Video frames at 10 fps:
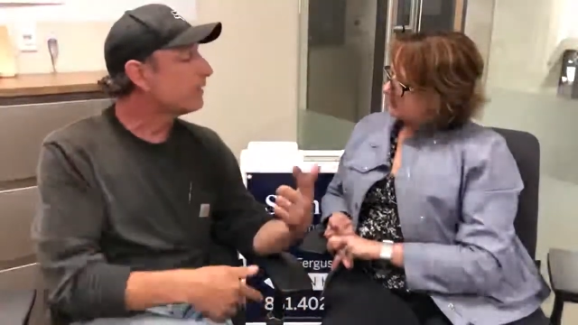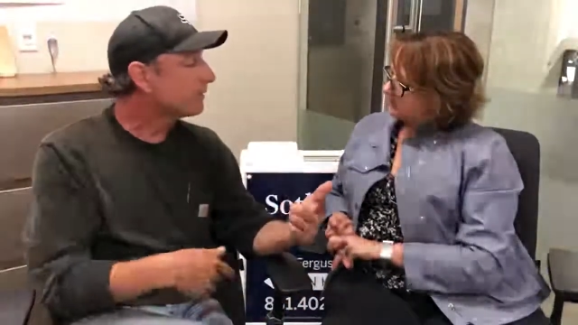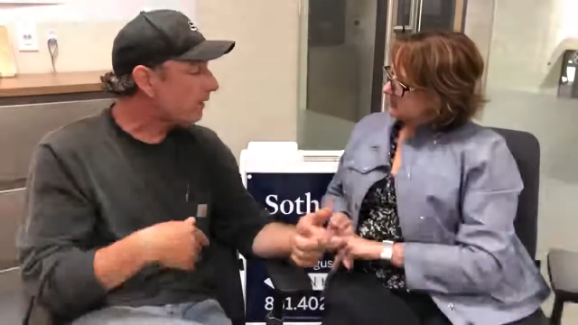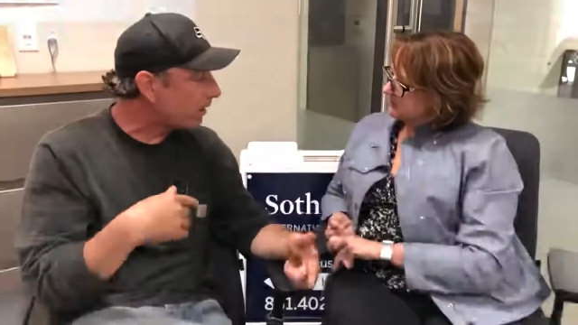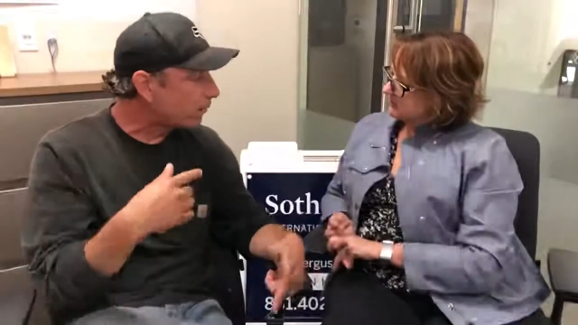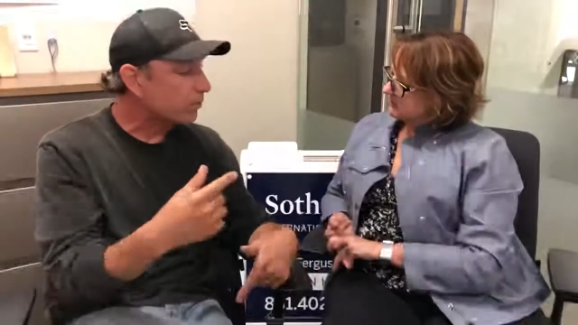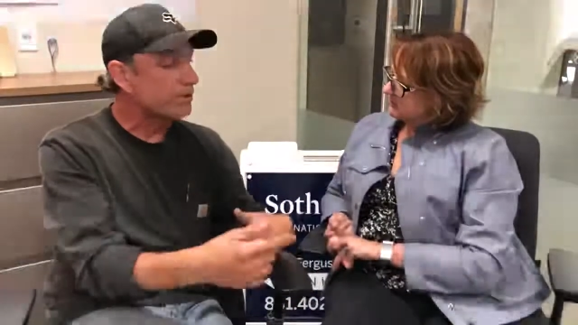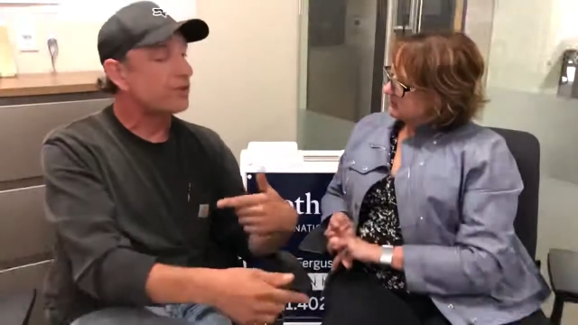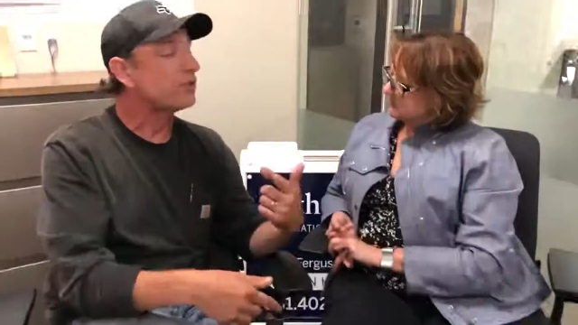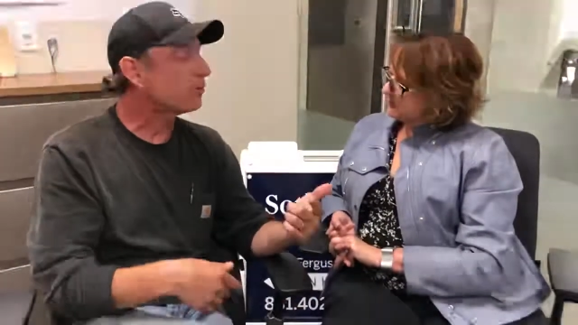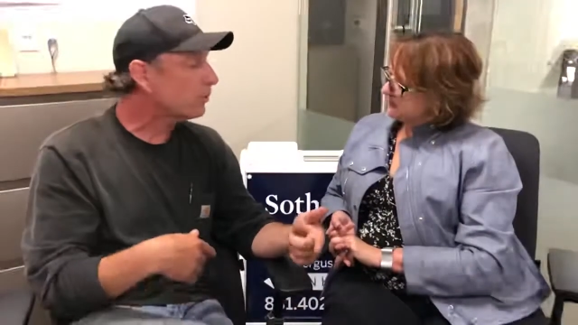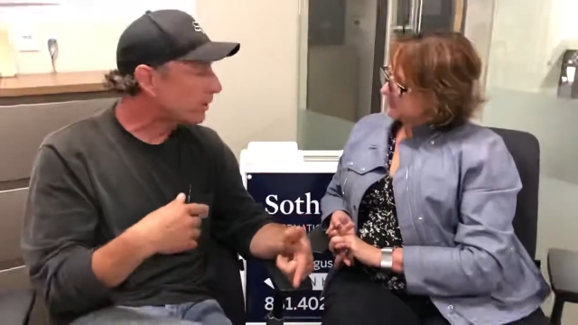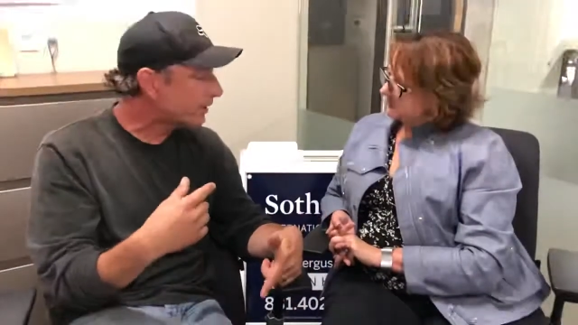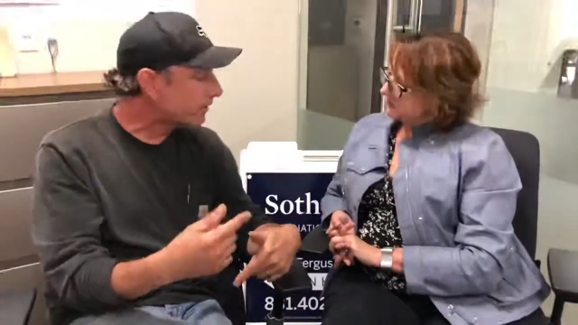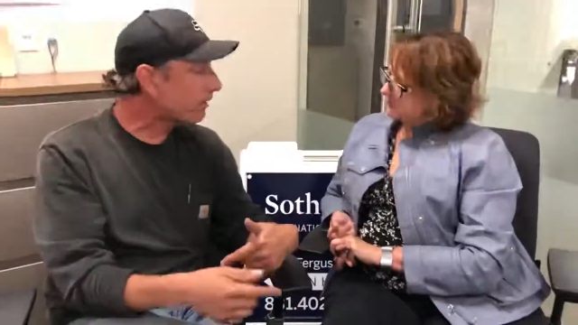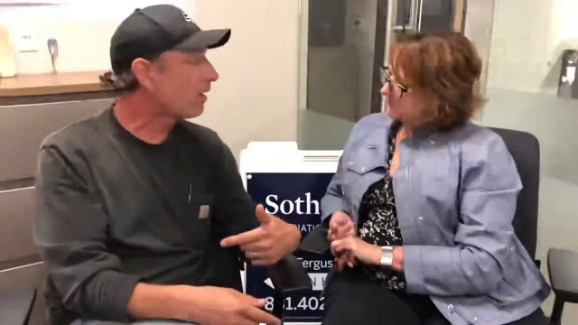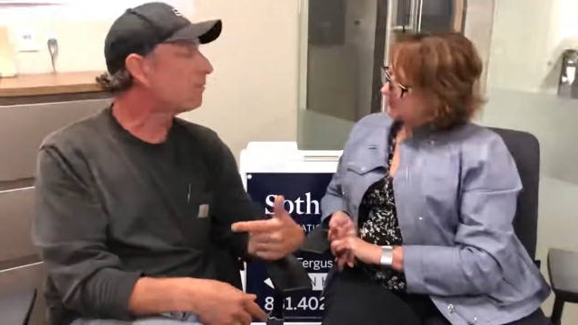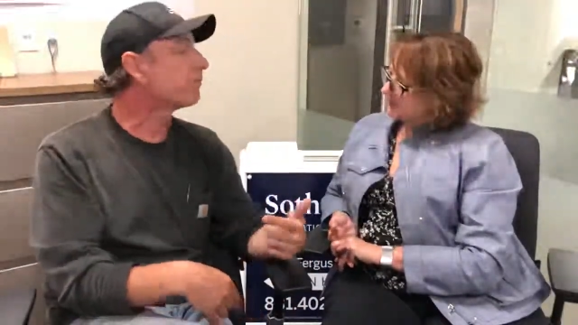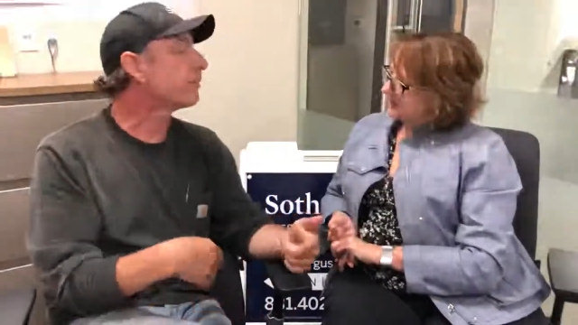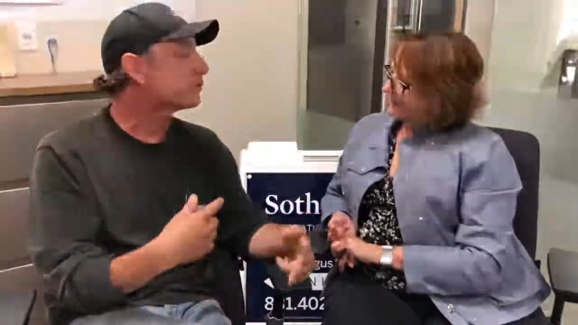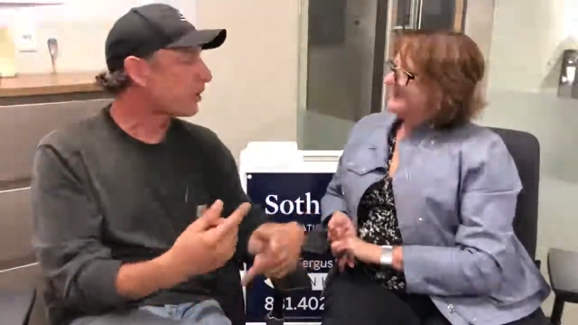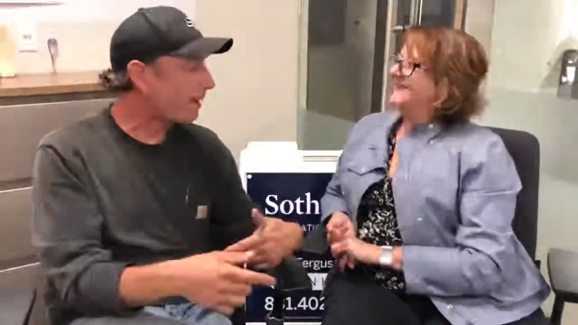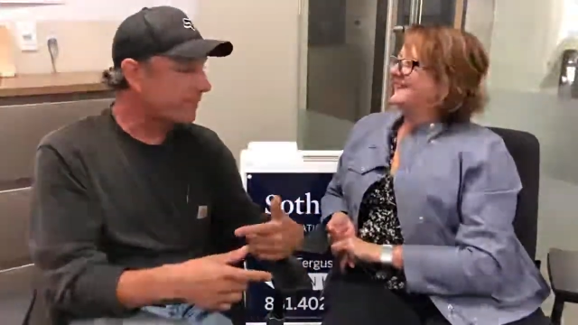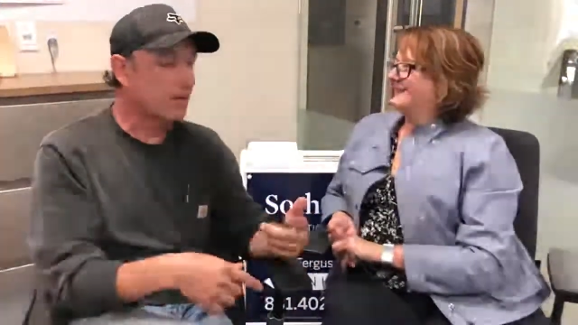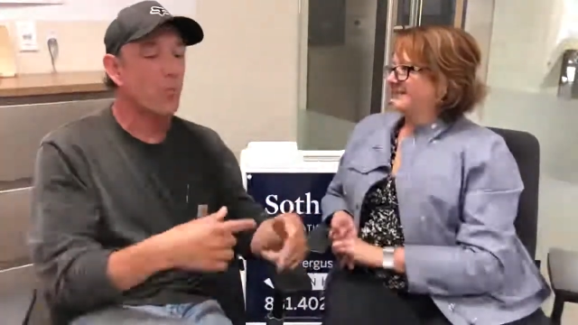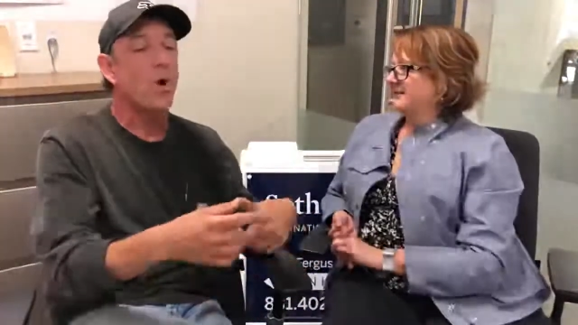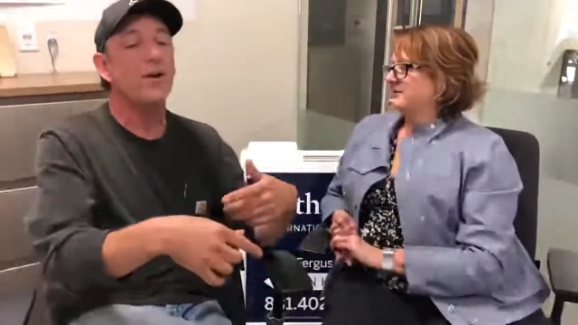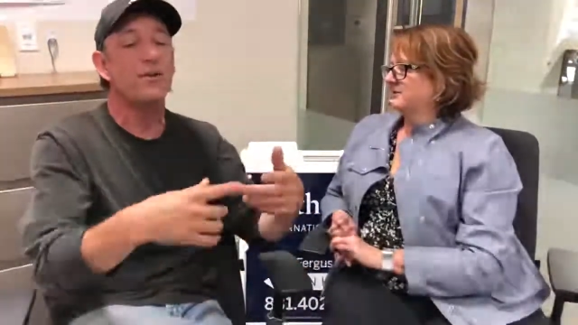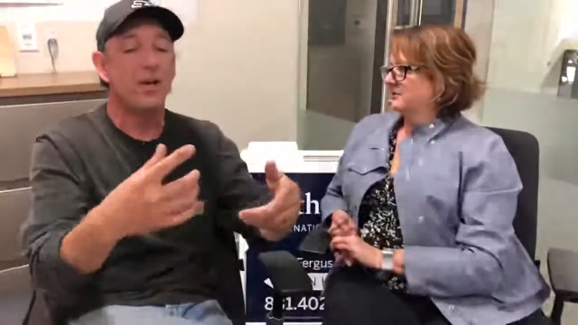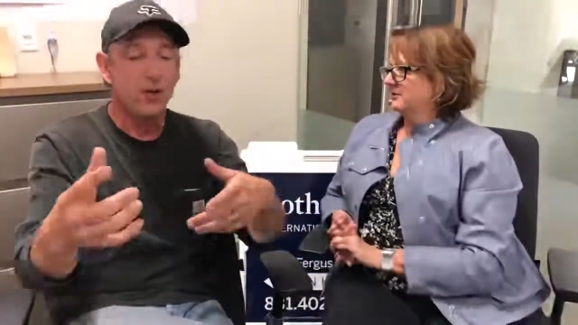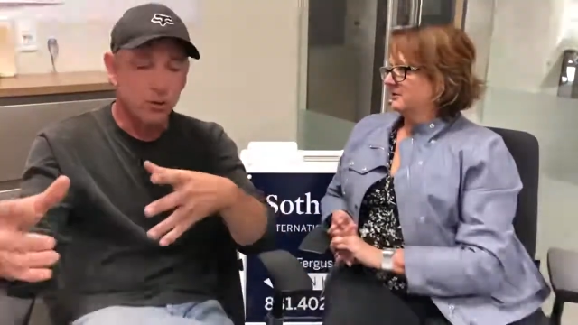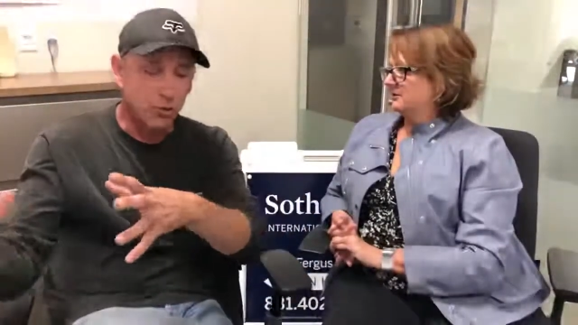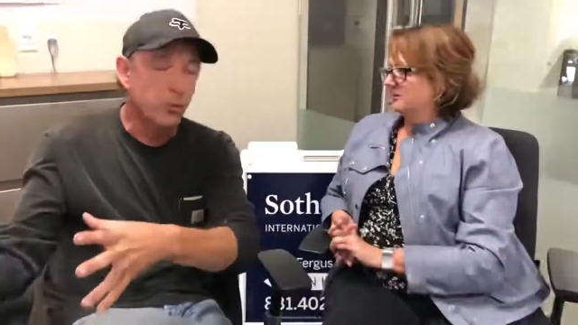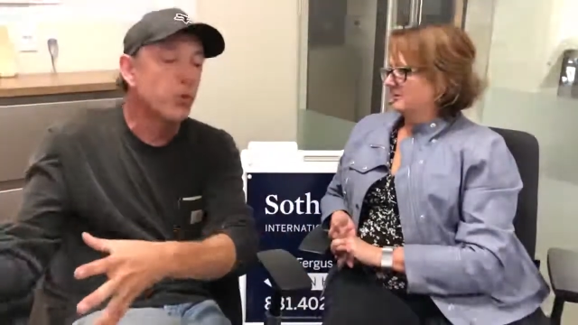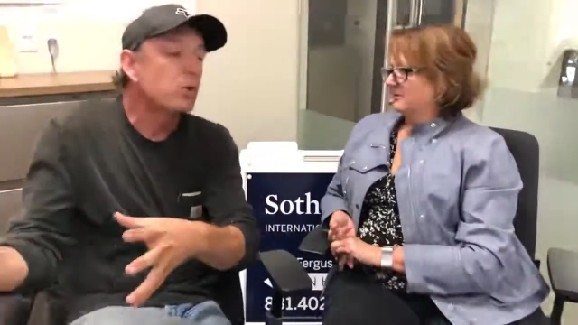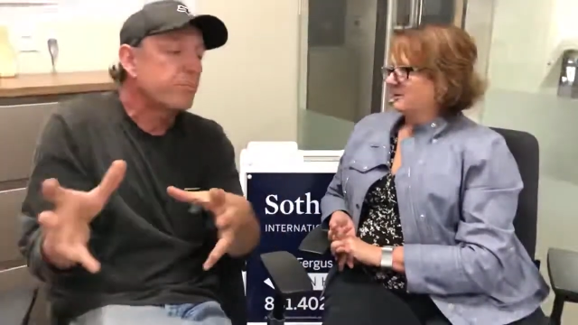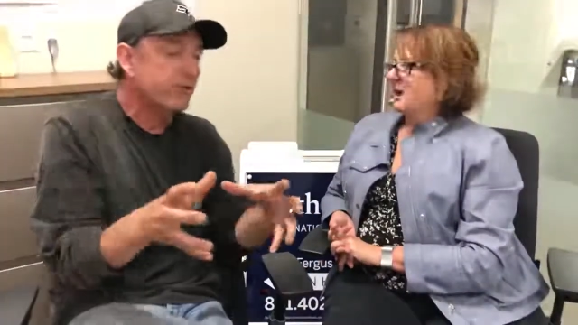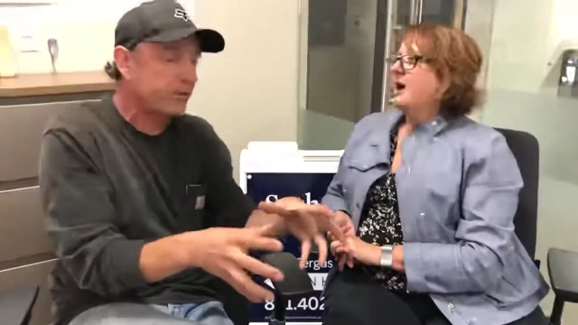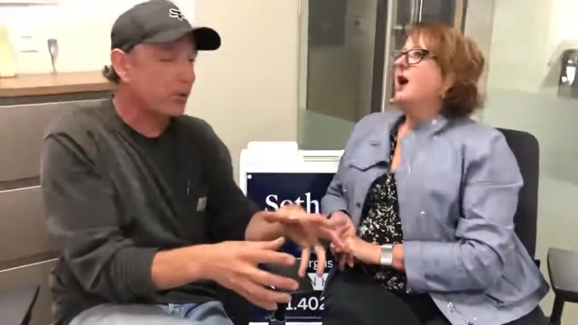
Speaker 1: income, residual income from trapping one group of